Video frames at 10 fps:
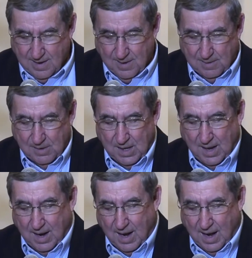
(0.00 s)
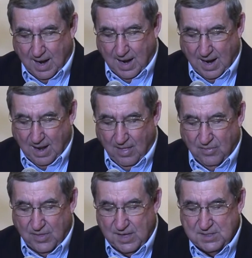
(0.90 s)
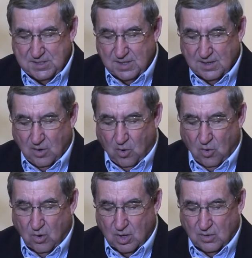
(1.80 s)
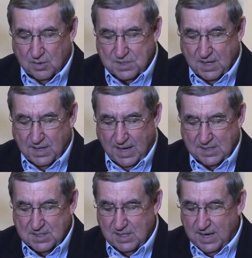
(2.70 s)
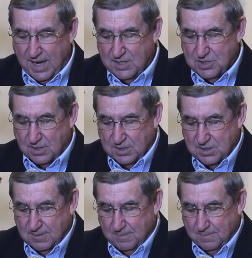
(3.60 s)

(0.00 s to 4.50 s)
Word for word: Uh, these oracles against the nations